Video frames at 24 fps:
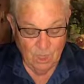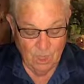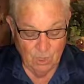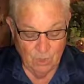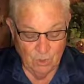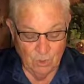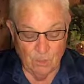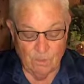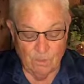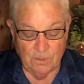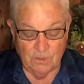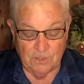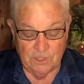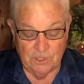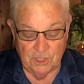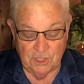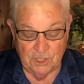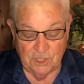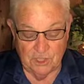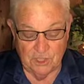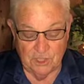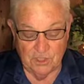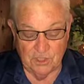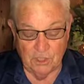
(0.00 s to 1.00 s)
Your
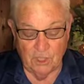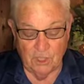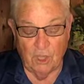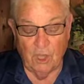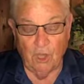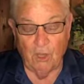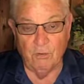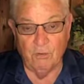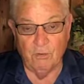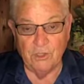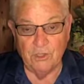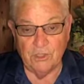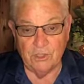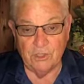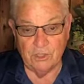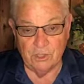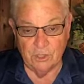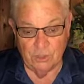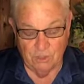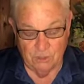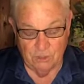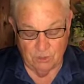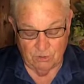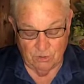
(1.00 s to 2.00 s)
petitions
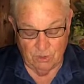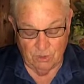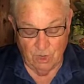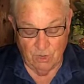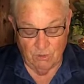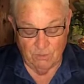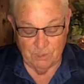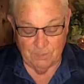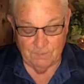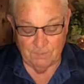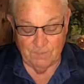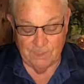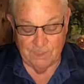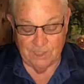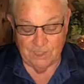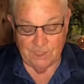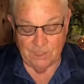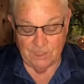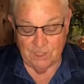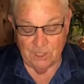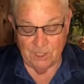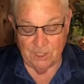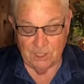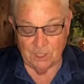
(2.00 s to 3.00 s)
should always be
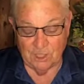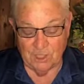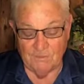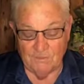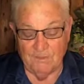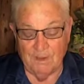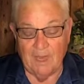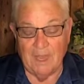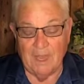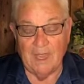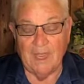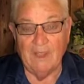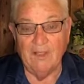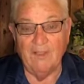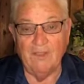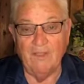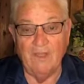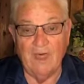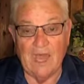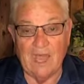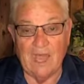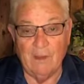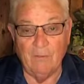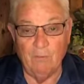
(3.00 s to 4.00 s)
conditioned by
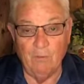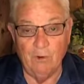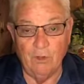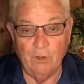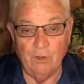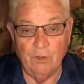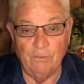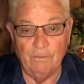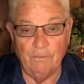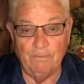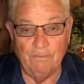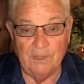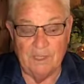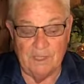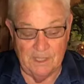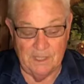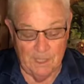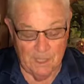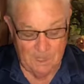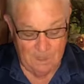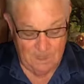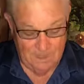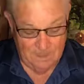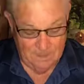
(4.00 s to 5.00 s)
"Thy will be
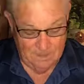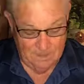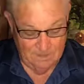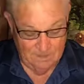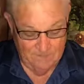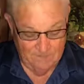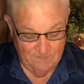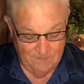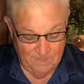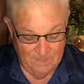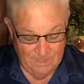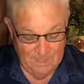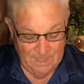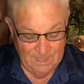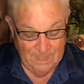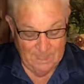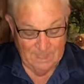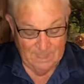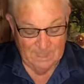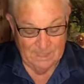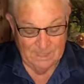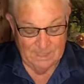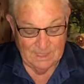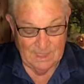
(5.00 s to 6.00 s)
done."
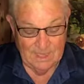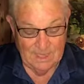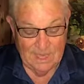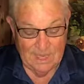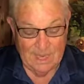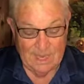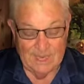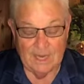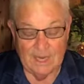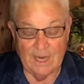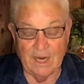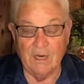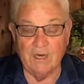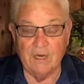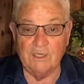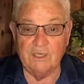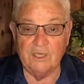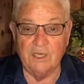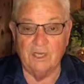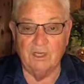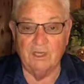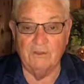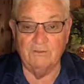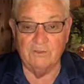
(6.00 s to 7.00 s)
Delighting
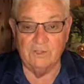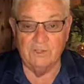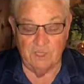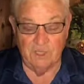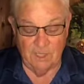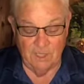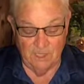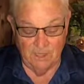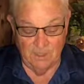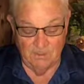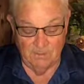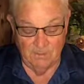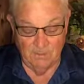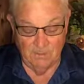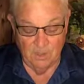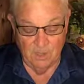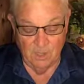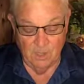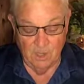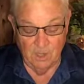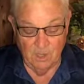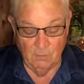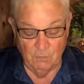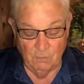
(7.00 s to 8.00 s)
ourselves in him
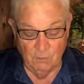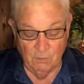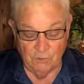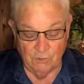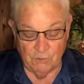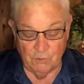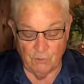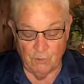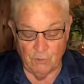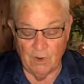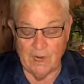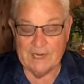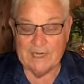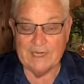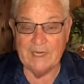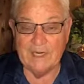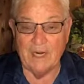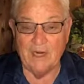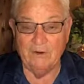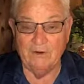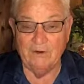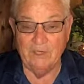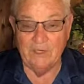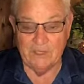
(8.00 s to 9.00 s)
will direct
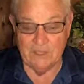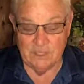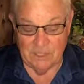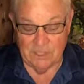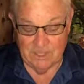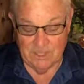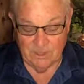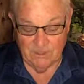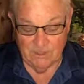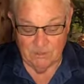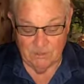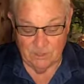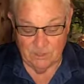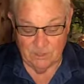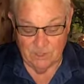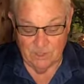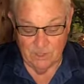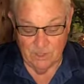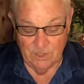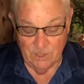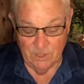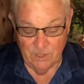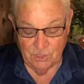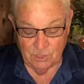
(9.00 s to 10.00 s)
our desires
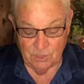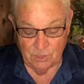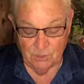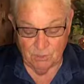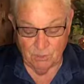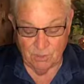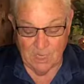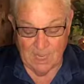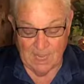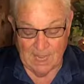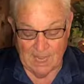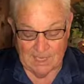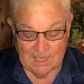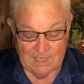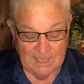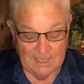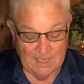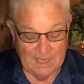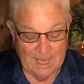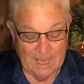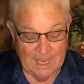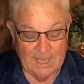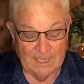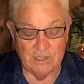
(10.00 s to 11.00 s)
so God
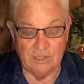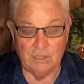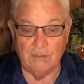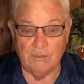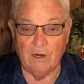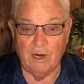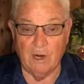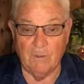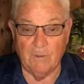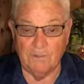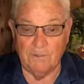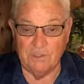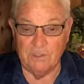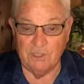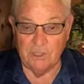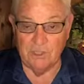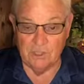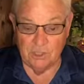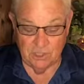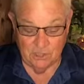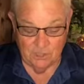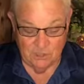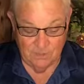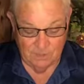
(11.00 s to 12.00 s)
can answer our
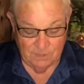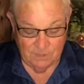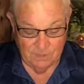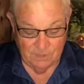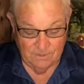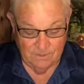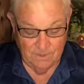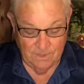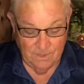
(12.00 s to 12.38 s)
petitions.